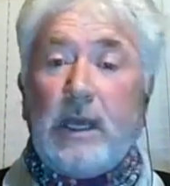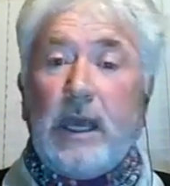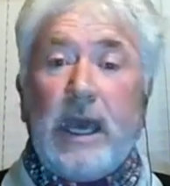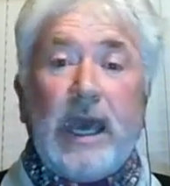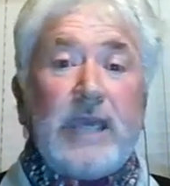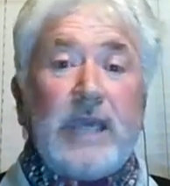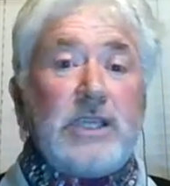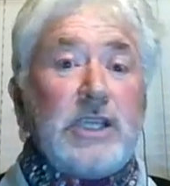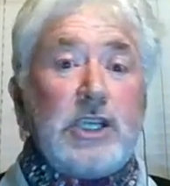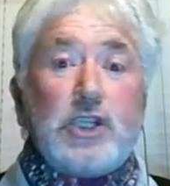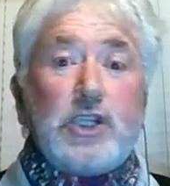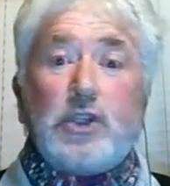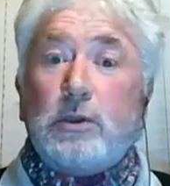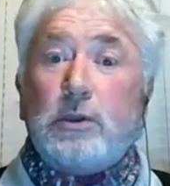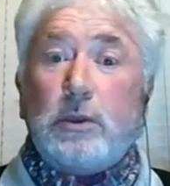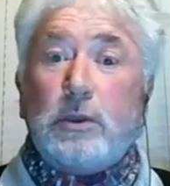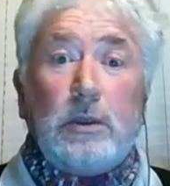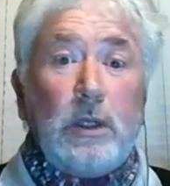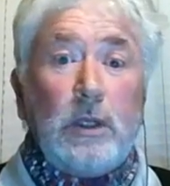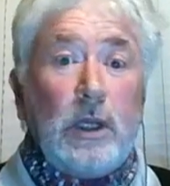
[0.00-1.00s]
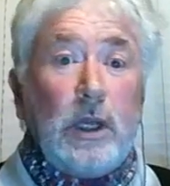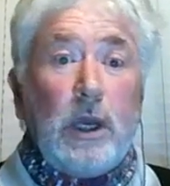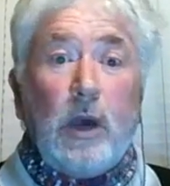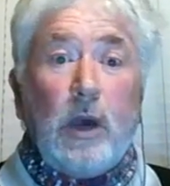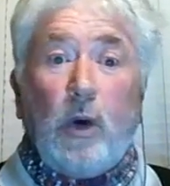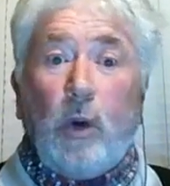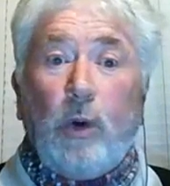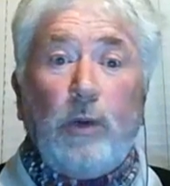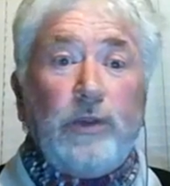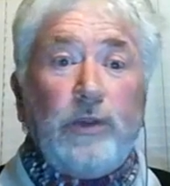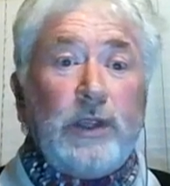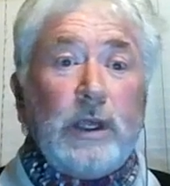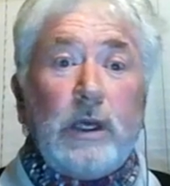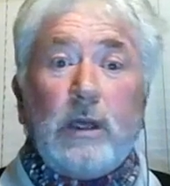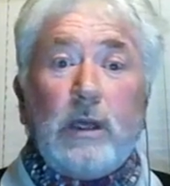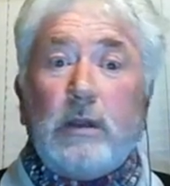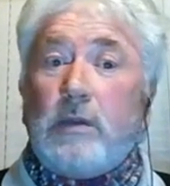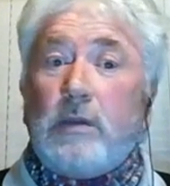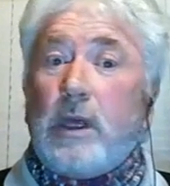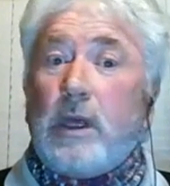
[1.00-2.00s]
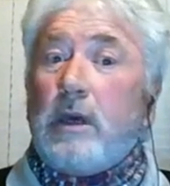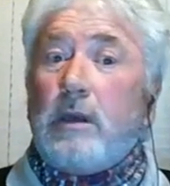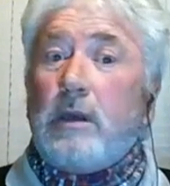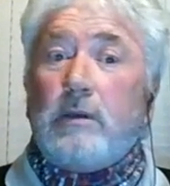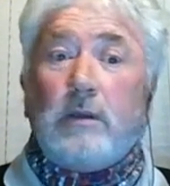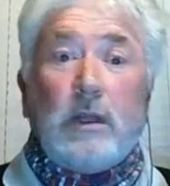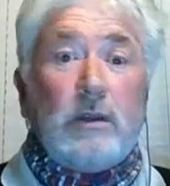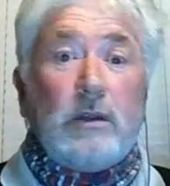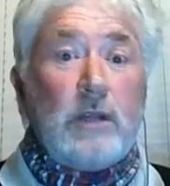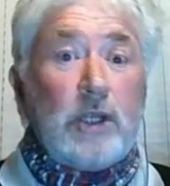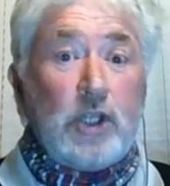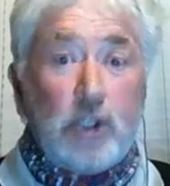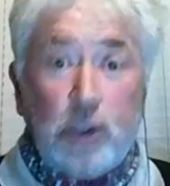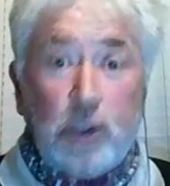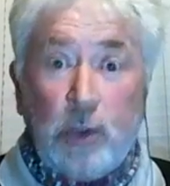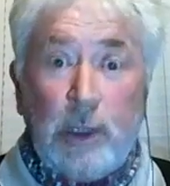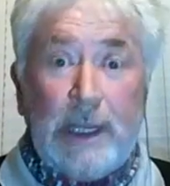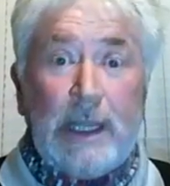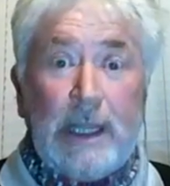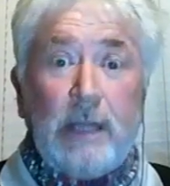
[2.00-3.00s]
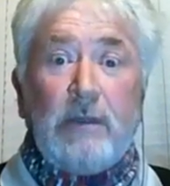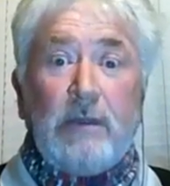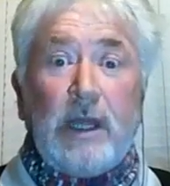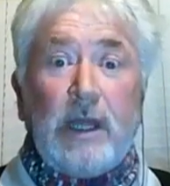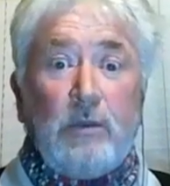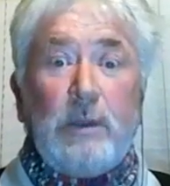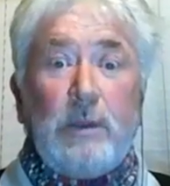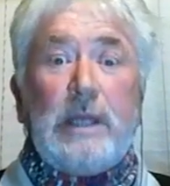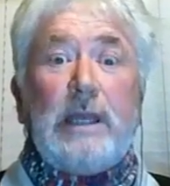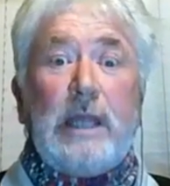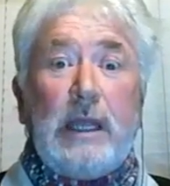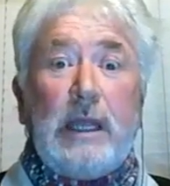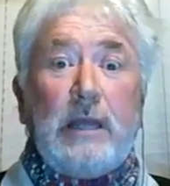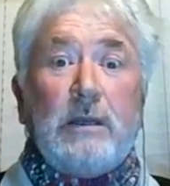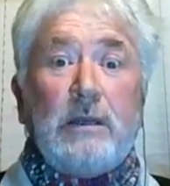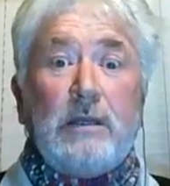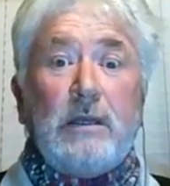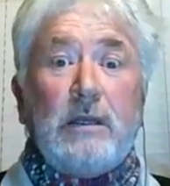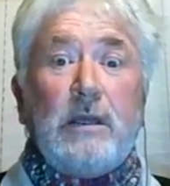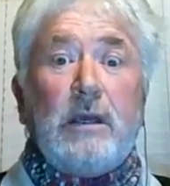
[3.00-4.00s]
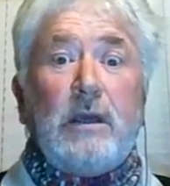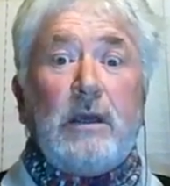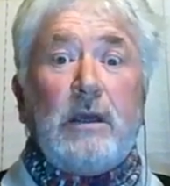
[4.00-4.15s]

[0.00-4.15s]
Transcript: access to all the tooling that we needed